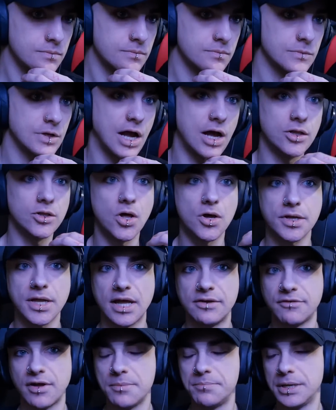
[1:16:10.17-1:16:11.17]
How long
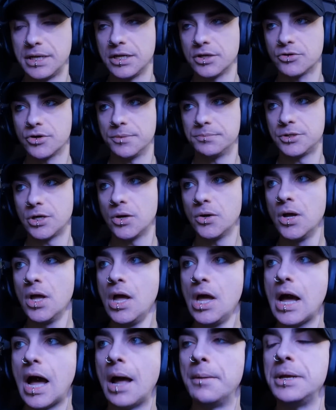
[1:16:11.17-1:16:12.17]
have I been in crypto?
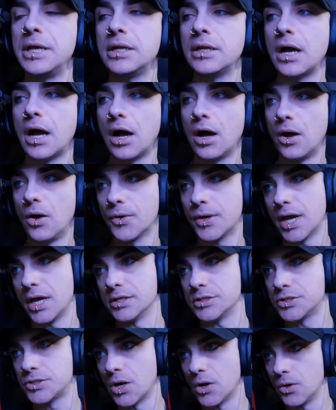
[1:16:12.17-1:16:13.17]
I mean, okay,
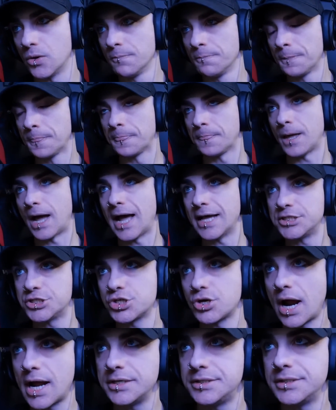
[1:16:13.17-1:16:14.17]
so I
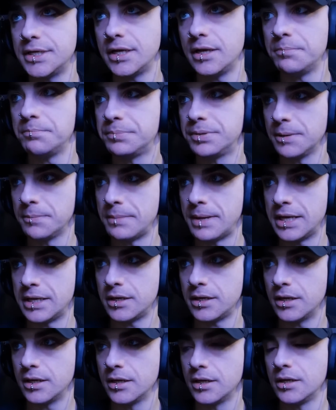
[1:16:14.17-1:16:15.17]
tried to implement
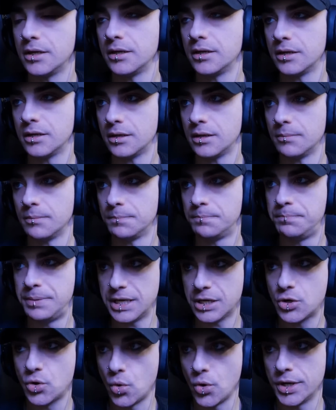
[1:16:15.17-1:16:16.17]

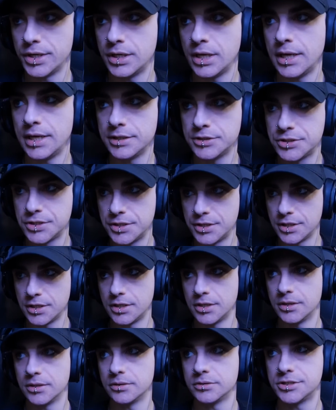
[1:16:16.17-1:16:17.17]
Bitcoin into
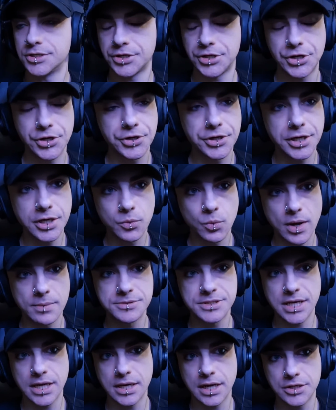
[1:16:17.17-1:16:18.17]
the security
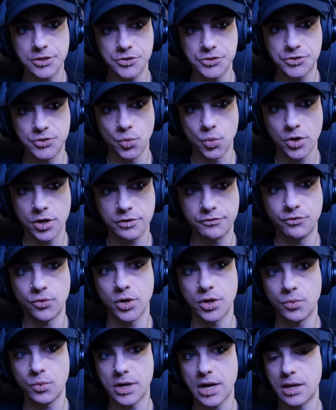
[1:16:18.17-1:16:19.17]
website I used to work
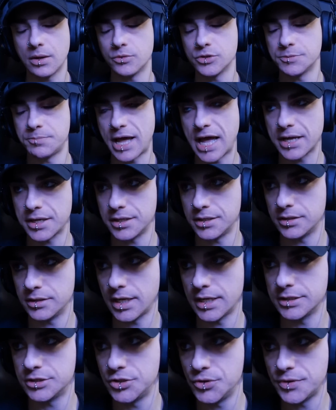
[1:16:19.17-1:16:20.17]
for when I was back in
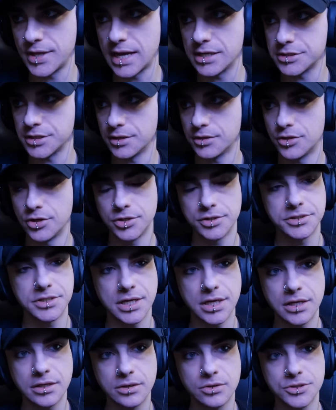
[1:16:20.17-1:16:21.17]
like
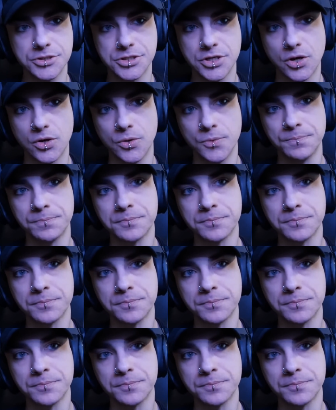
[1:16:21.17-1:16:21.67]
2013 or so,